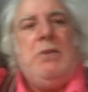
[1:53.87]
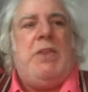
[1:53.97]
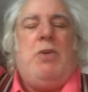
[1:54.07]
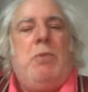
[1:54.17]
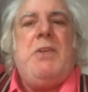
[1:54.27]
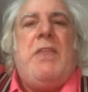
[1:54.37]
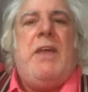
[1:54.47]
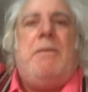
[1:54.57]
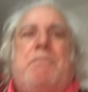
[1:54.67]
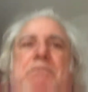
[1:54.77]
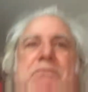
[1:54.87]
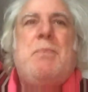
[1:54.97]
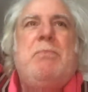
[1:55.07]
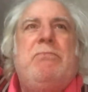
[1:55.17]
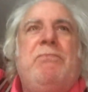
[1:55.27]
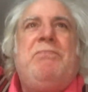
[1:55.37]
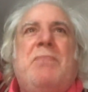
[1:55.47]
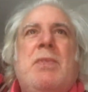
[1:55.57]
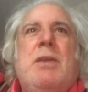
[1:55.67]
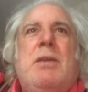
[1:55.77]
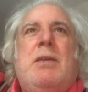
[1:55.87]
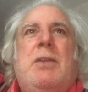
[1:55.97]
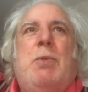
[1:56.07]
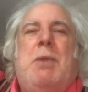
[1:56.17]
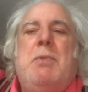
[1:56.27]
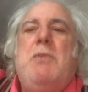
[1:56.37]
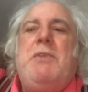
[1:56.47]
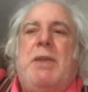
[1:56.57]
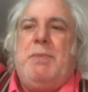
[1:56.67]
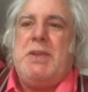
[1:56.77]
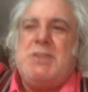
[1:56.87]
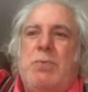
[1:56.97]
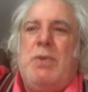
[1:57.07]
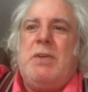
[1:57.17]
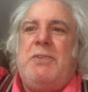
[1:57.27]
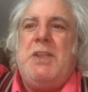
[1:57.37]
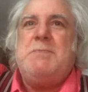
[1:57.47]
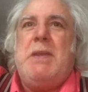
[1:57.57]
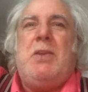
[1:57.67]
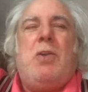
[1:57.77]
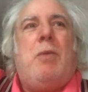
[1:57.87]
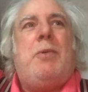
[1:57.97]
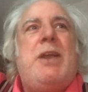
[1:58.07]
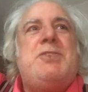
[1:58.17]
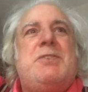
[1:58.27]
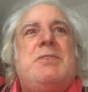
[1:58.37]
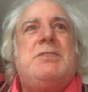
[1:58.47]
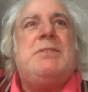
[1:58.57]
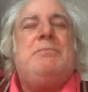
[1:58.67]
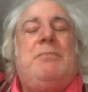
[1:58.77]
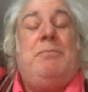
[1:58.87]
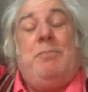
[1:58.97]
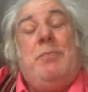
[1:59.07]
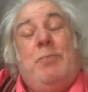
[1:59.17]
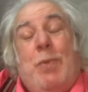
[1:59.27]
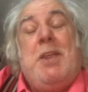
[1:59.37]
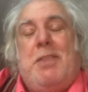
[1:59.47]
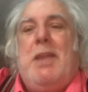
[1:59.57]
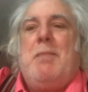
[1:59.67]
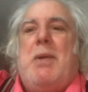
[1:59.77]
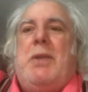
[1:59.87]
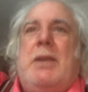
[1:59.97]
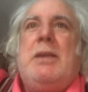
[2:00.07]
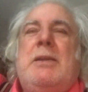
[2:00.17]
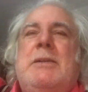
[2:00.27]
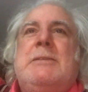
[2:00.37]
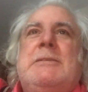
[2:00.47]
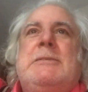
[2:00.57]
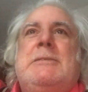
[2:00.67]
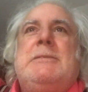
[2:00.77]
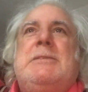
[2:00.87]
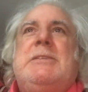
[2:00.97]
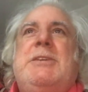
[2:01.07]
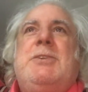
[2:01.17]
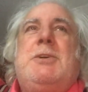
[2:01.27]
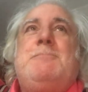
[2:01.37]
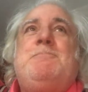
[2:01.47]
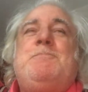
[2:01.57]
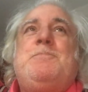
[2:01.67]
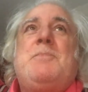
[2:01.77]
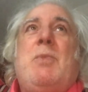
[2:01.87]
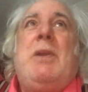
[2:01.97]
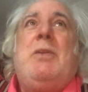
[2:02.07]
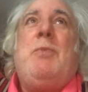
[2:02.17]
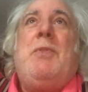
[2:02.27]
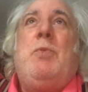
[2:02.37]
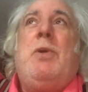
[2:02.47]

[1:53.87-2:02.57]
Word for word: they don't want you there they want to move you because they work for these big corporations. When you think about it, you know, when, when the